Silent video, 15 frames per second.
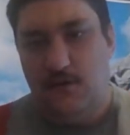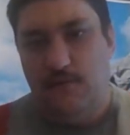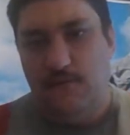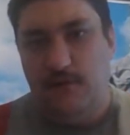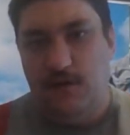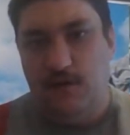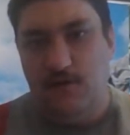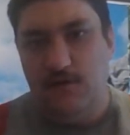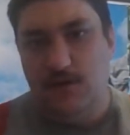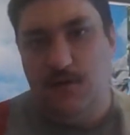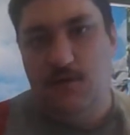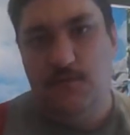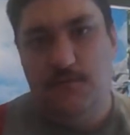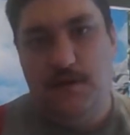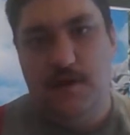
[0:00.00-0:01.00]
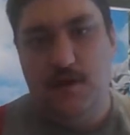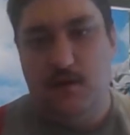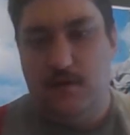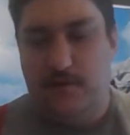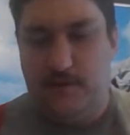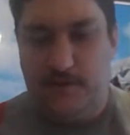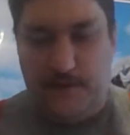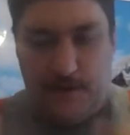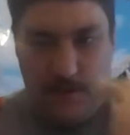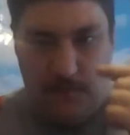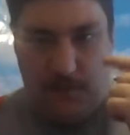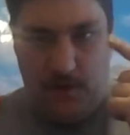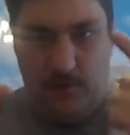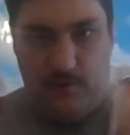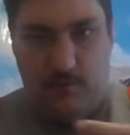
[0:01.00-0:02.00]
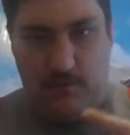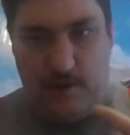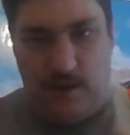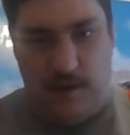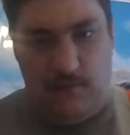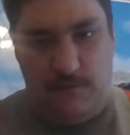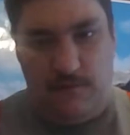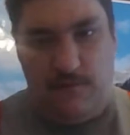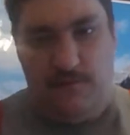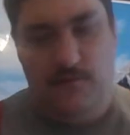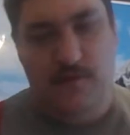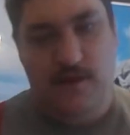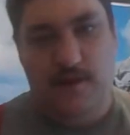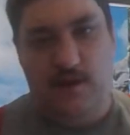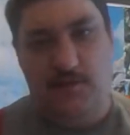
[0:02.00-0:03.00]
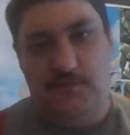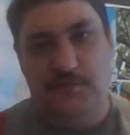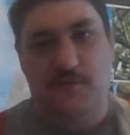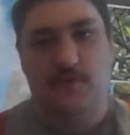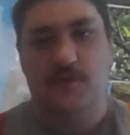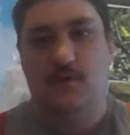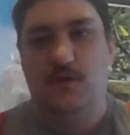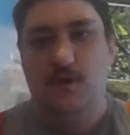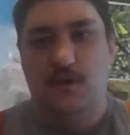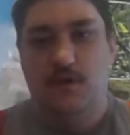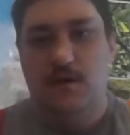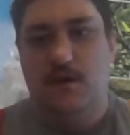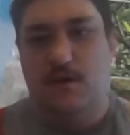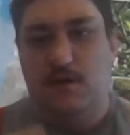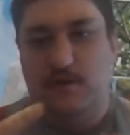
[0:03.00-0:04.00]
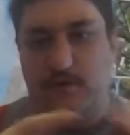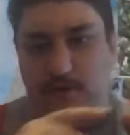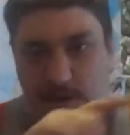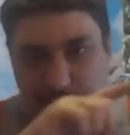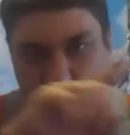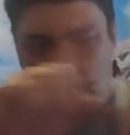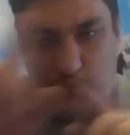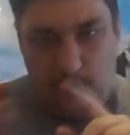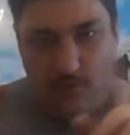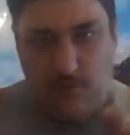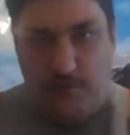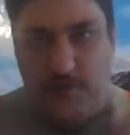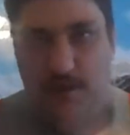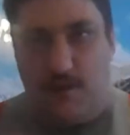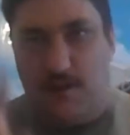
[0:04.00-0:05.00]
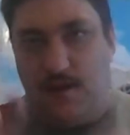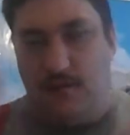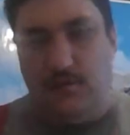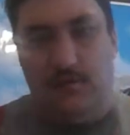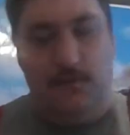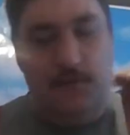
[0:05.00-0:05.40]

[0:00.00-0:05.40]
longer, because they're puzzle games, for example. You know, because you have to puzzle things out.